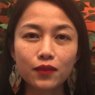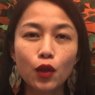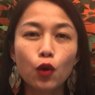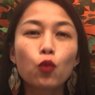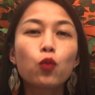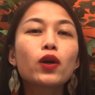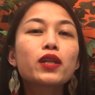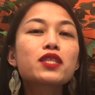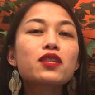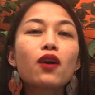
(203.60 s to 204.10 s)

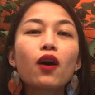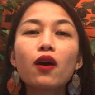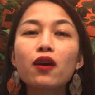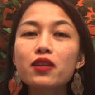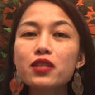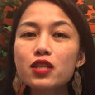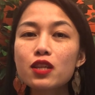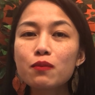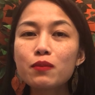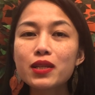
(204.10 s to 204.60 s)
What's
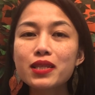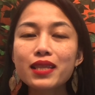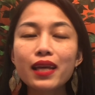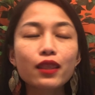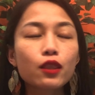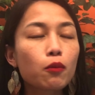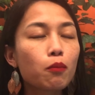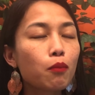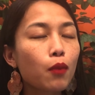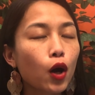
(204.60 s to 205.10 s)
awesome is that
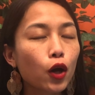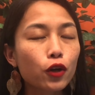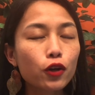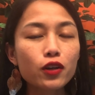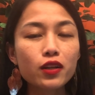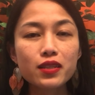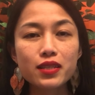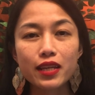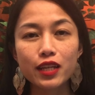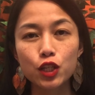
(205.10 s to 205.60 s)
the
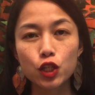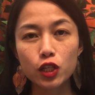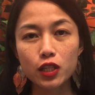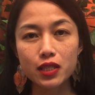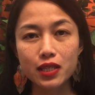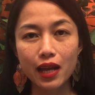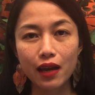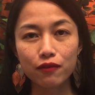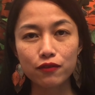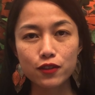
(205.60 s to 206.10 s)
Modernization
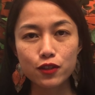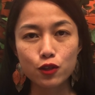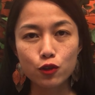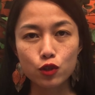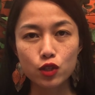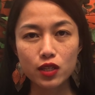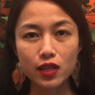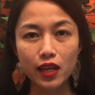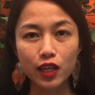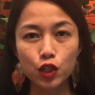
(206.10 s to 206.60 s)
Staff
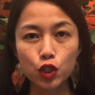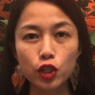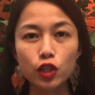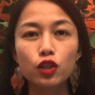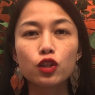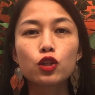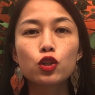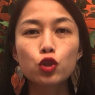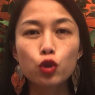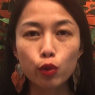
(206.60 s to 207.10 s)

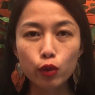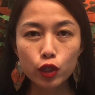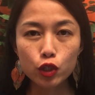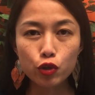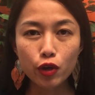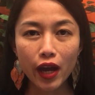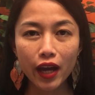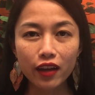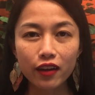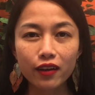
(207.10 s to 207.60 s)
Association, Tour
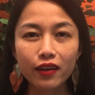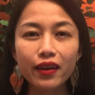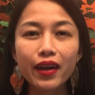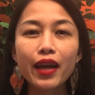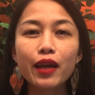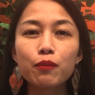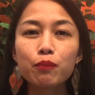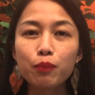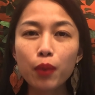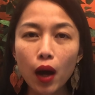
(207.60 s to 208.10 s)
Tracker,
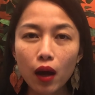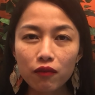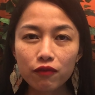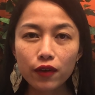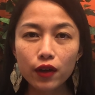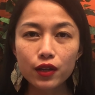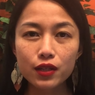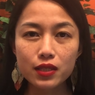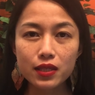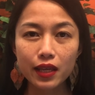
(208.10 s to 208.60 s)
and
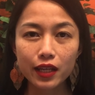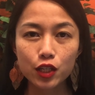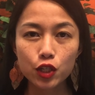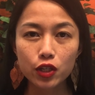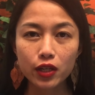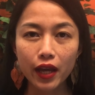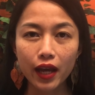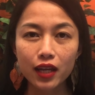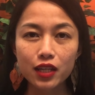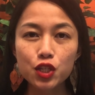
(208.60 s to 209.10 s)
PopVox
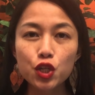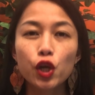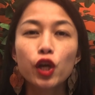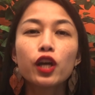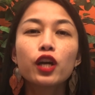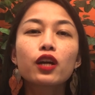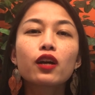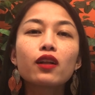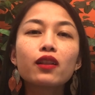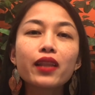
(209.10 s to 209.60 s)
Legidash
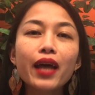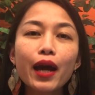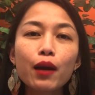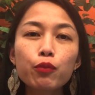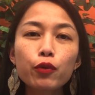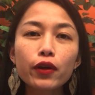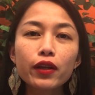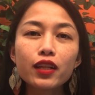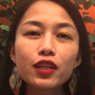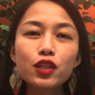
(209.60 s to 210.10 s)

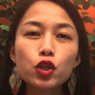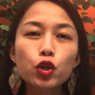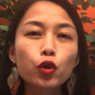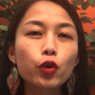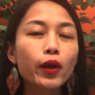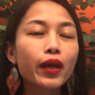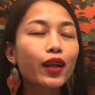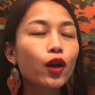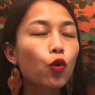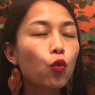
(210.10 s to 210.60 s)
collaborated to
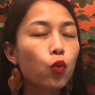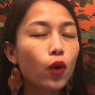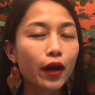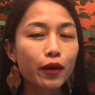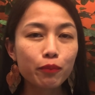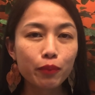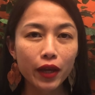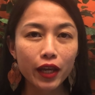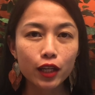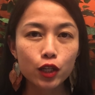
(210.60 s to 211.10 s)
create a
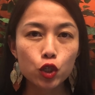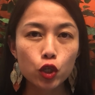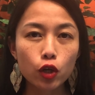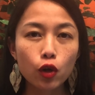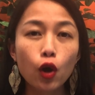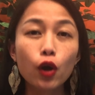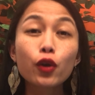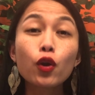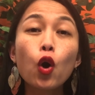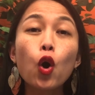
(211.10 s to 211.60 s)
one-pager
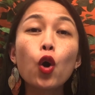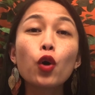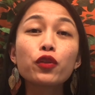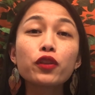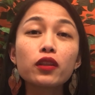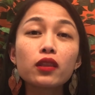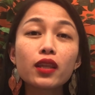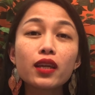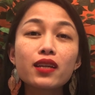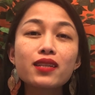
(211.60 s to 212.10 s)
on all the
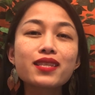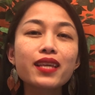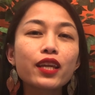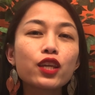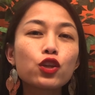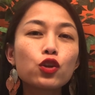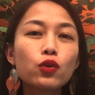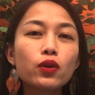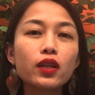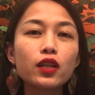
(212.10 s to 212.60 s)
things that
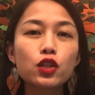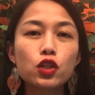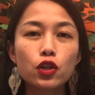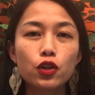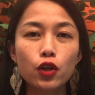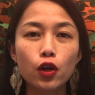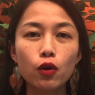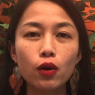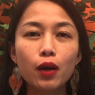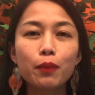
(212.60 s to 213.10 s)
you need to
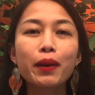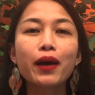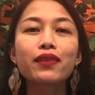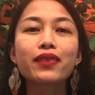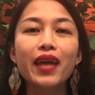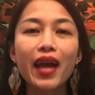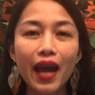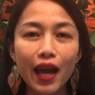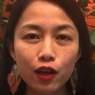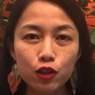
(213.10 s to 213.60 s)
know about the
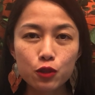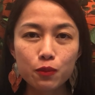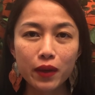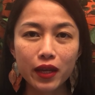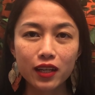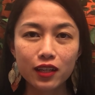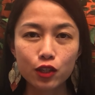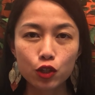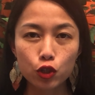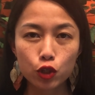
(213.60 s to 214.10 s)
House Paid
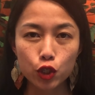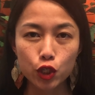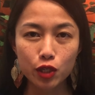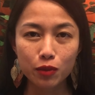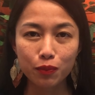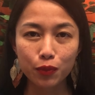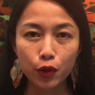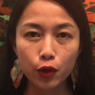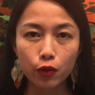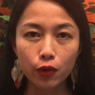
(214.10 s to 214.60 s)

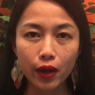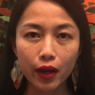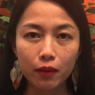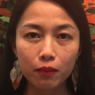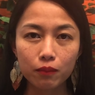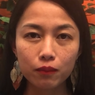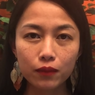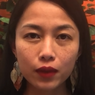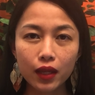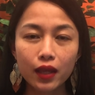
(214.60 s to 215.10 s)
Internship Program.
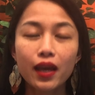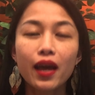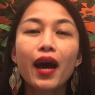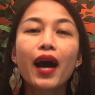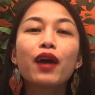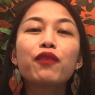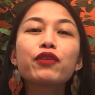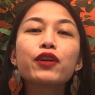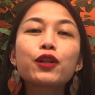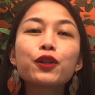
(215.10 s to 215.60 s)

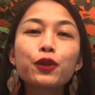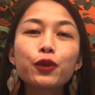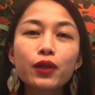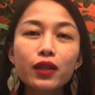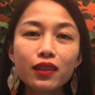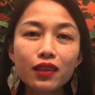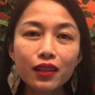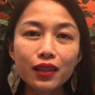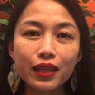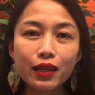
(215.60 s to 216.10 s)
I've
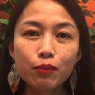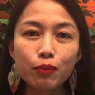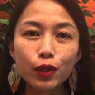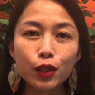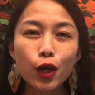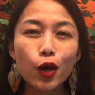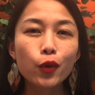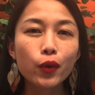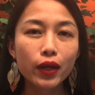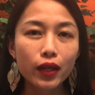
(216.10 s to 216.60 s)
included the link
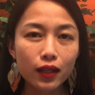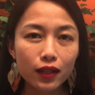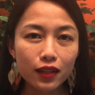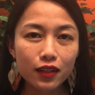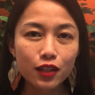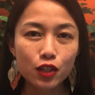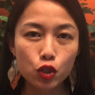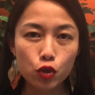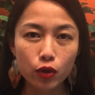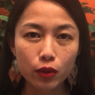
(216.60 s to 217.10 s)
below in the
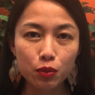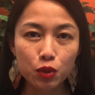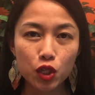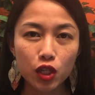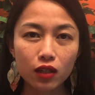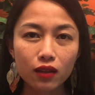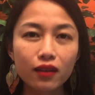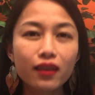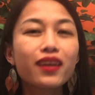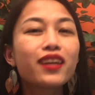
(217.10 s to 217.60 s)

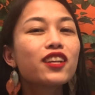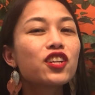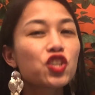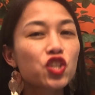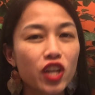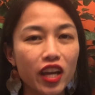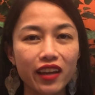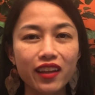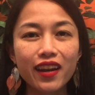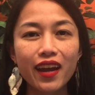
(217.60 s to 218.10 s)
description.
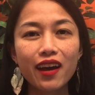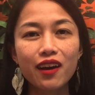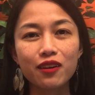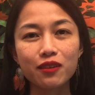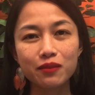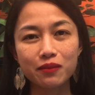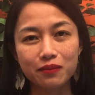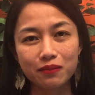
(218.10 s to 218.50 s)
Check it out.